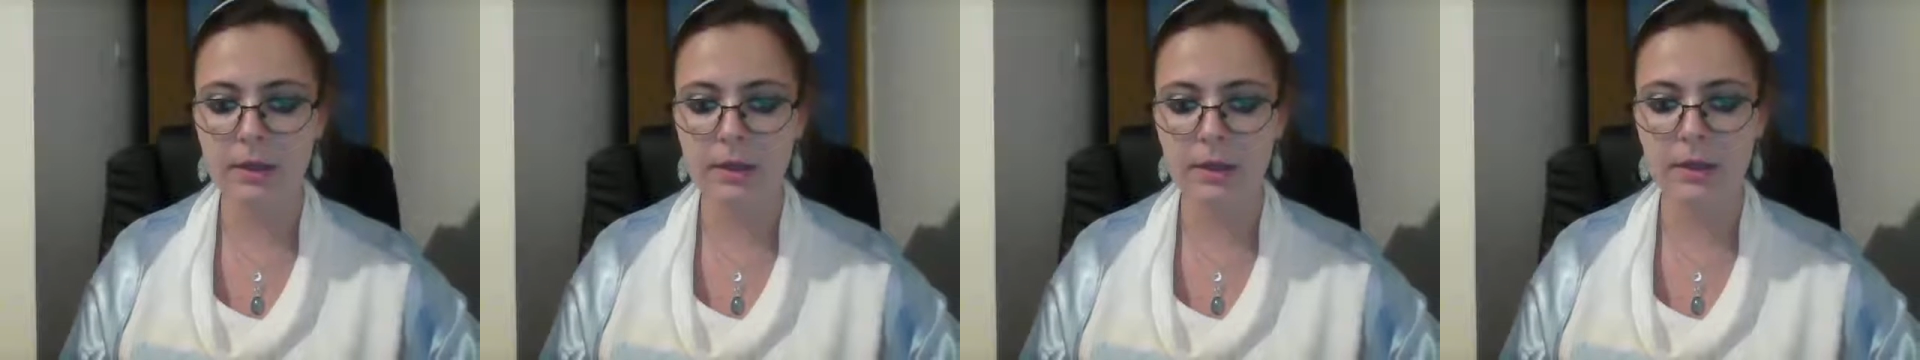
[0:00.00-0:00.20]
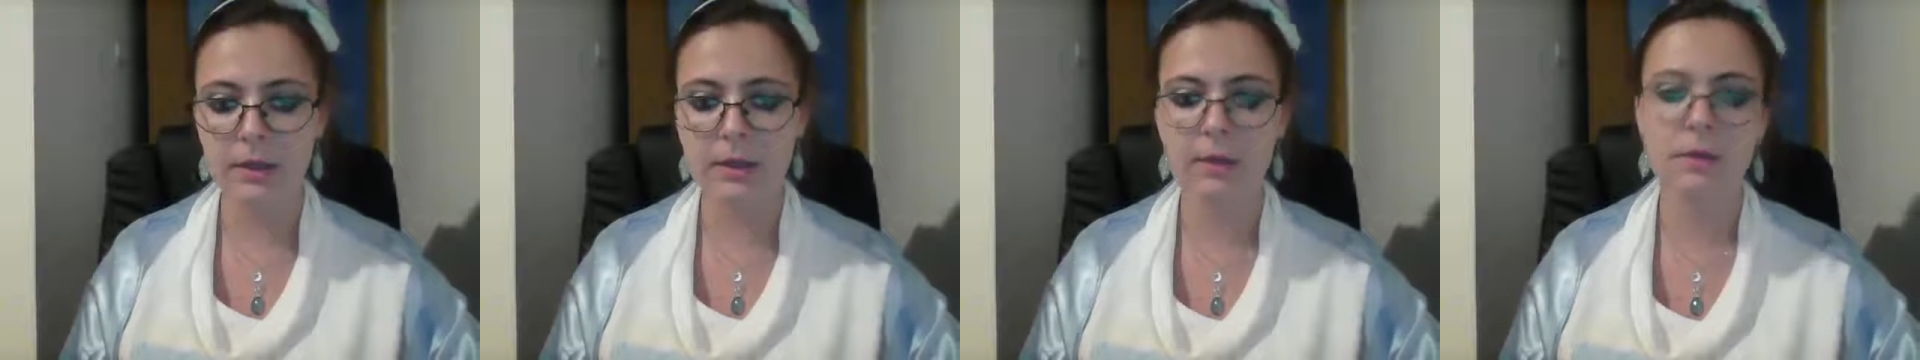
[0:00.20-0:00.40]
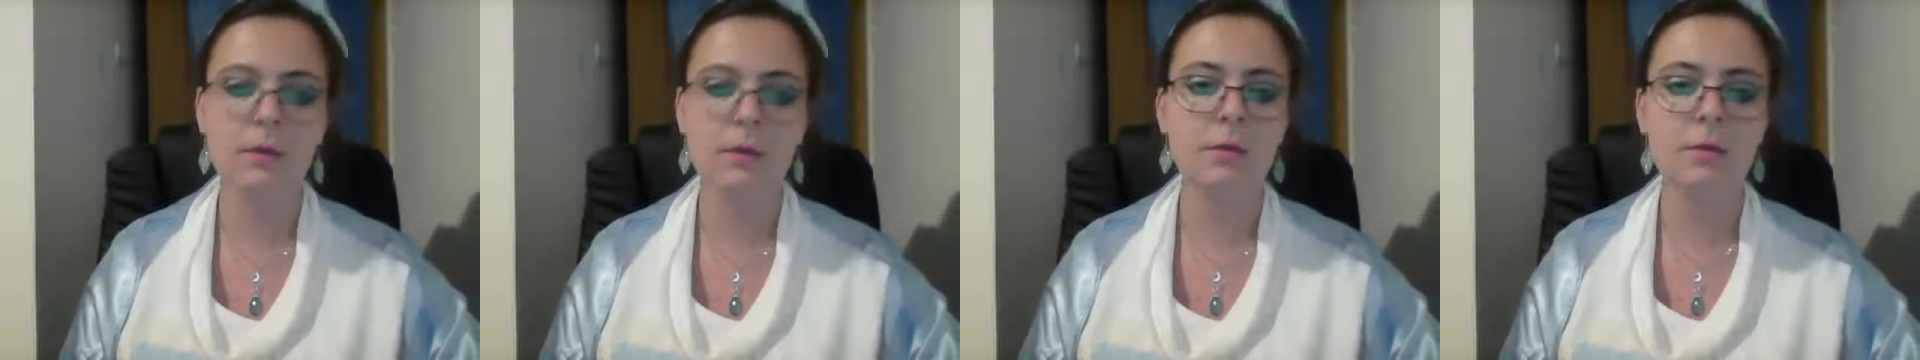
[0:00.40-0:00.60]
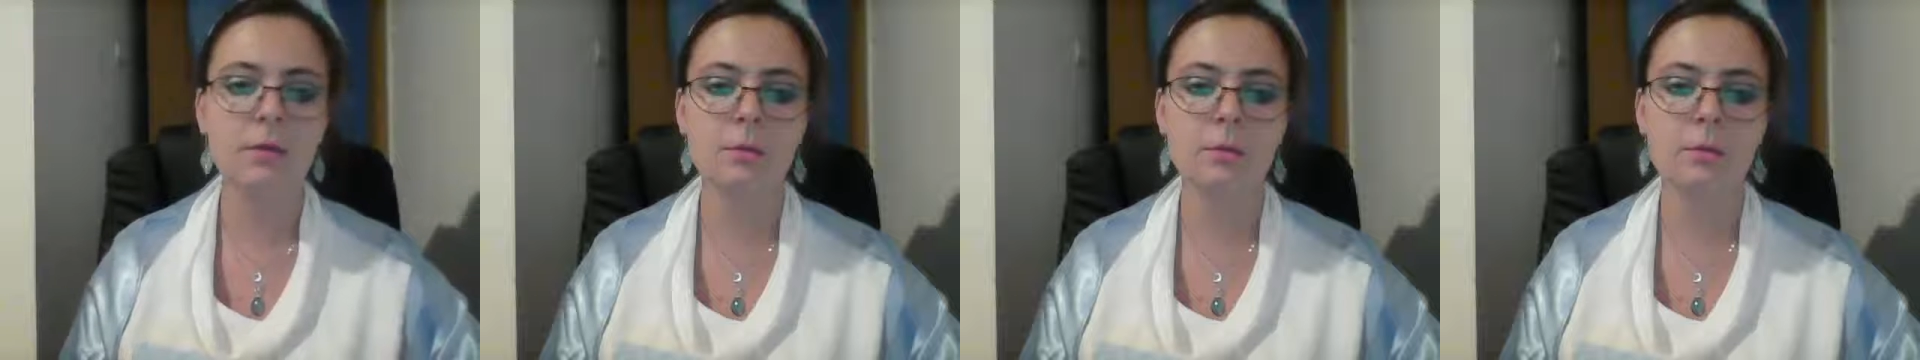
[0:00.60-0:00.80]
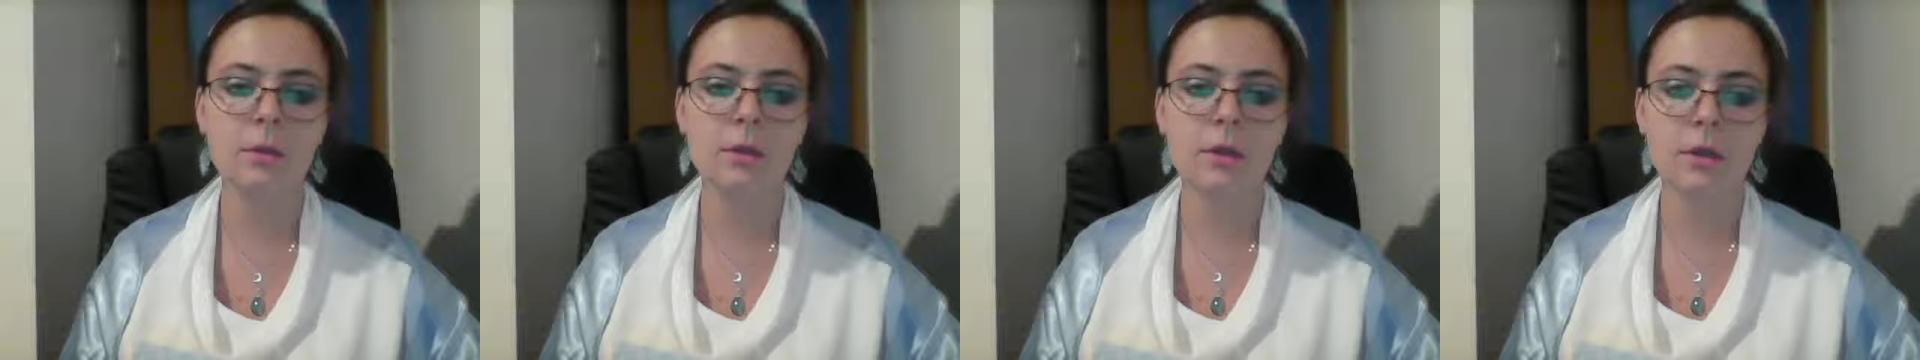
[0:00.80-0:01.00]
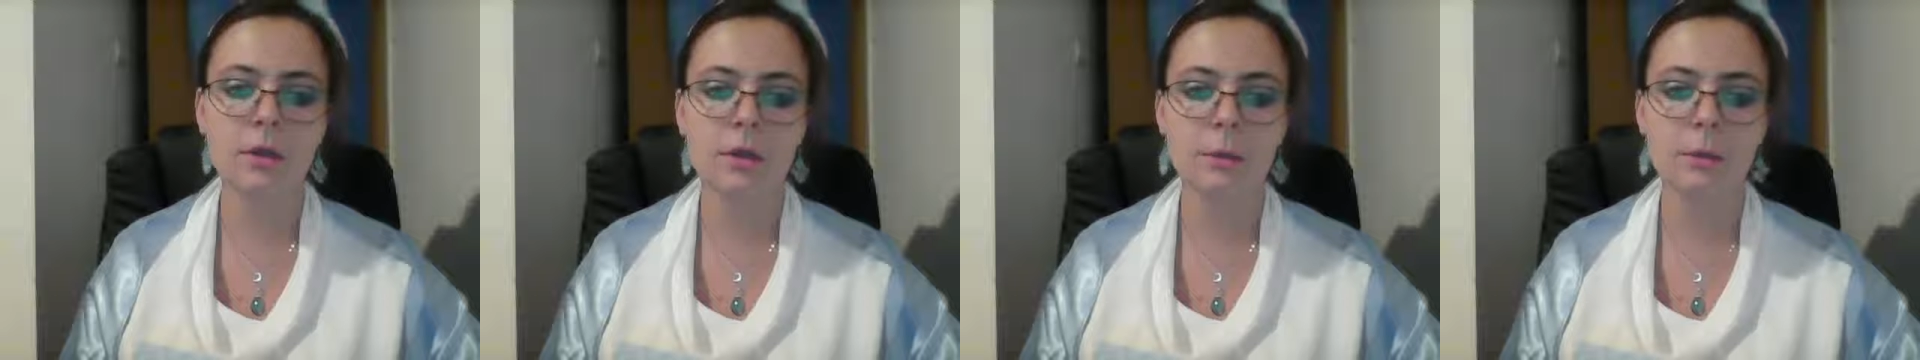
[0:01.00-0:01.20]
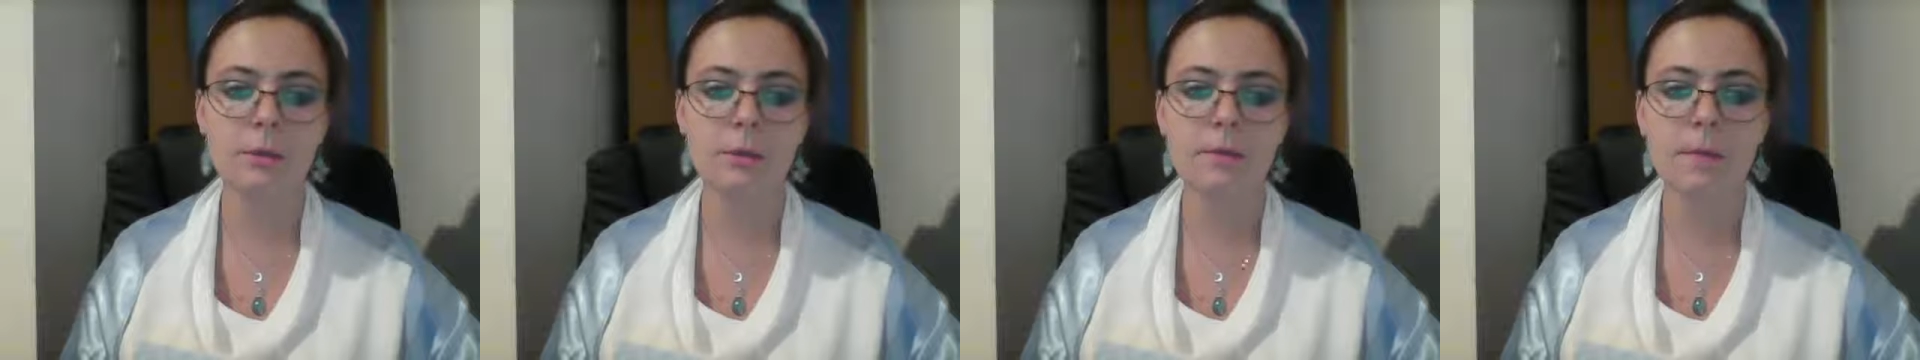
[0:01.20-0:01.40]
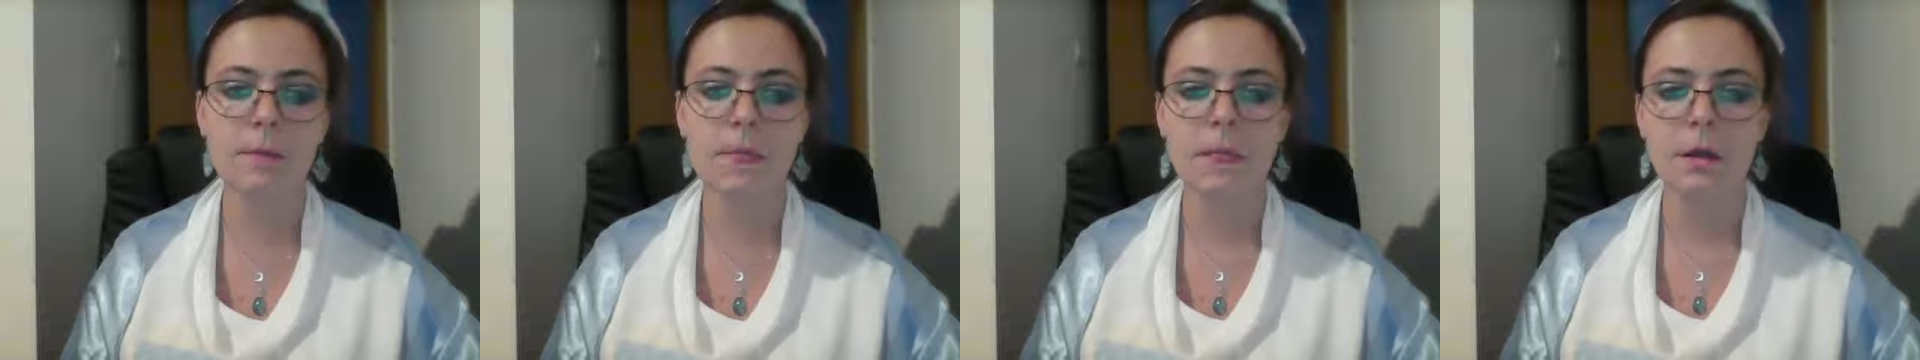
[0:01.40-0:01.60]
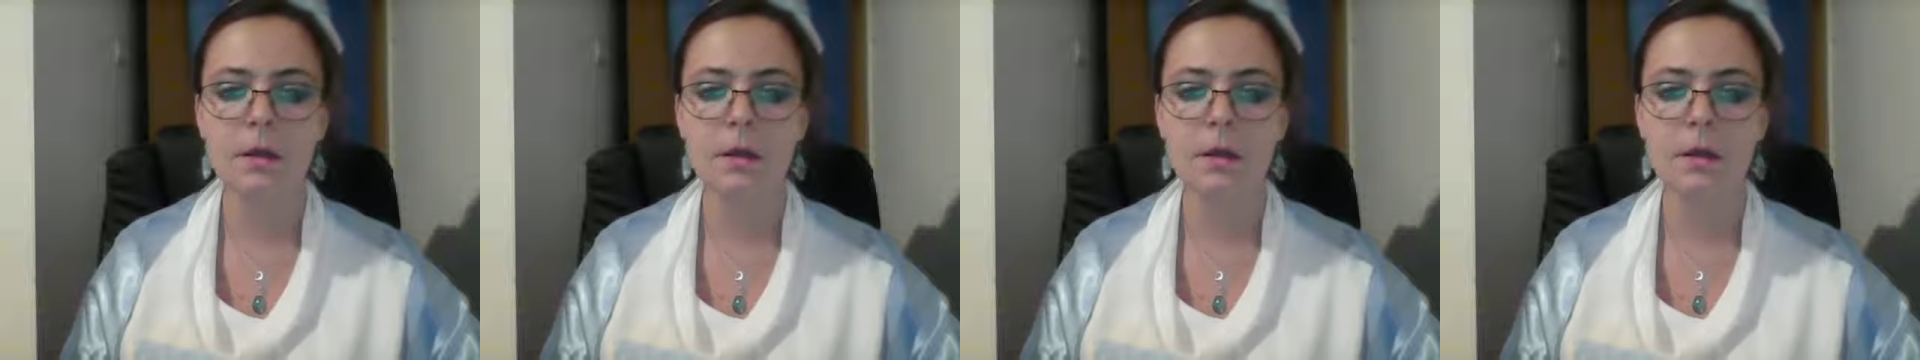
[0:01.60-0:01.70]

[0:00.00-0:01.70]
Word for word: Erkin Omur Ahun